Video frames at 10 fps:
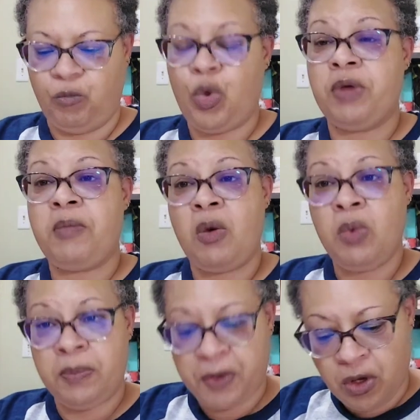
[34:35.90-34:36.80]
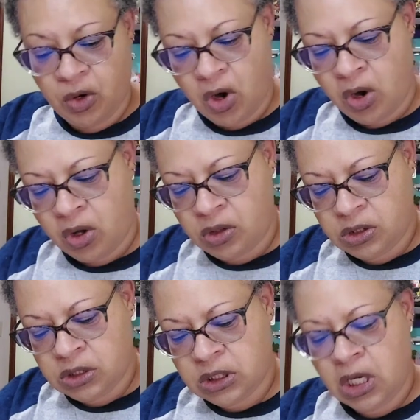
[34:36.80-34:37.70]
one of my WIPGO
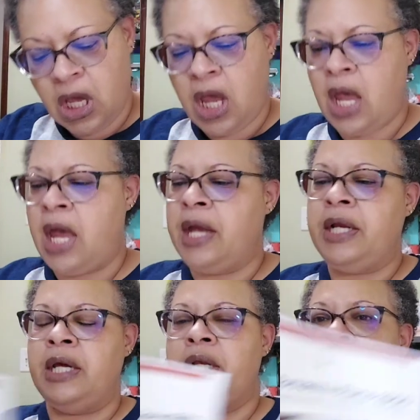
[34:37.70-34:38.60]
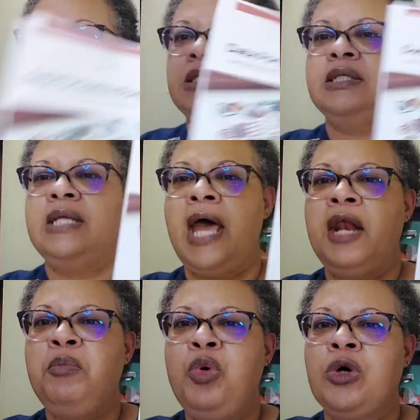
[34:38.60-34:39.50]
calls, and it is
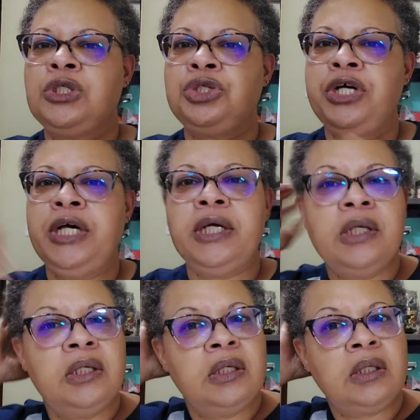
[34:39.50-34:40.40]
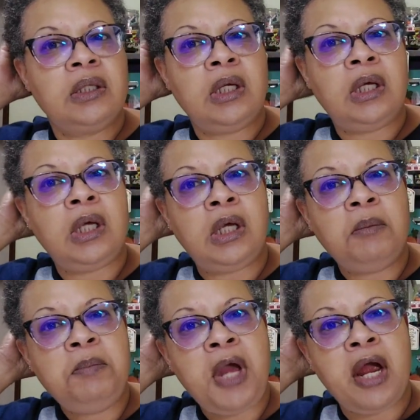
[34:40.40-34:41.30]
Data Portrait
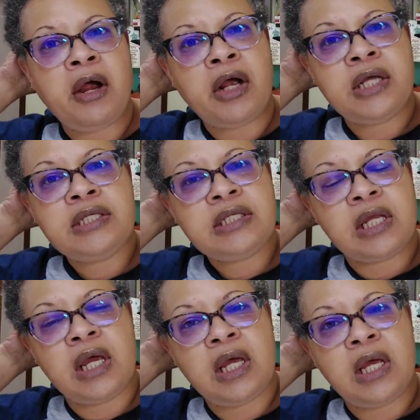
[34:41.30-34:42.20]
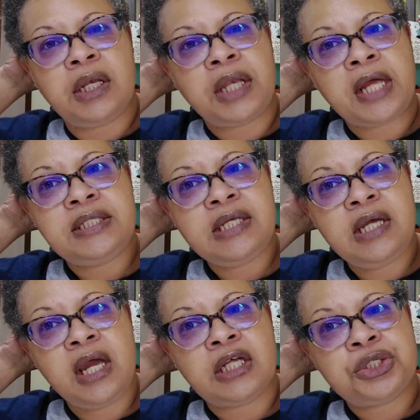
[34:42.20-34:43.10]
in Paris,
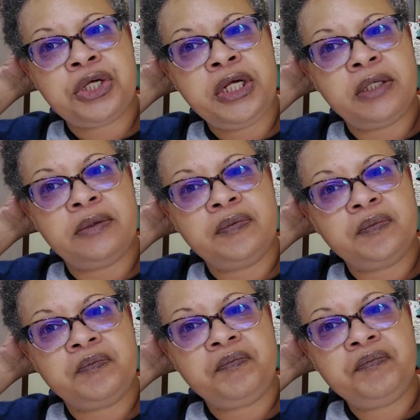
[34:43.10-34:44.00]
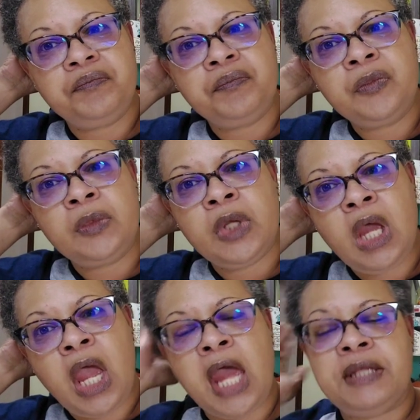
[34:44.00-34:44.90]
1900
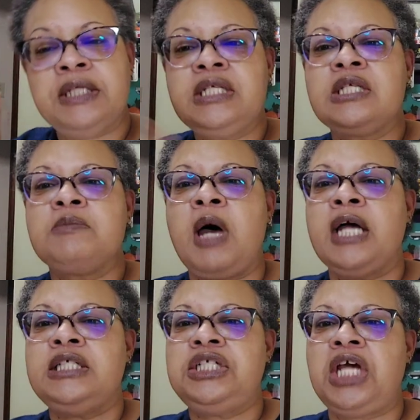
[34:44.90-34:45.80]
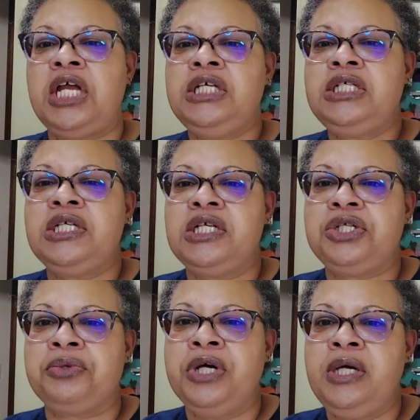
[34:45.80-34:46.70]
and this is by Shaded
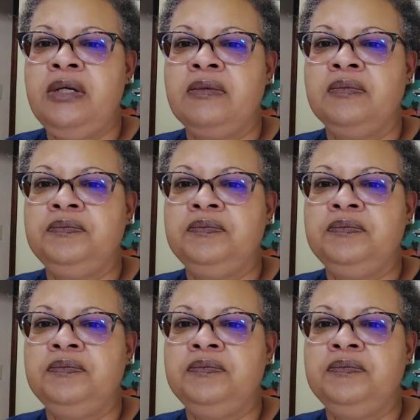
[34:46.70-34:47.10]
Stitchery.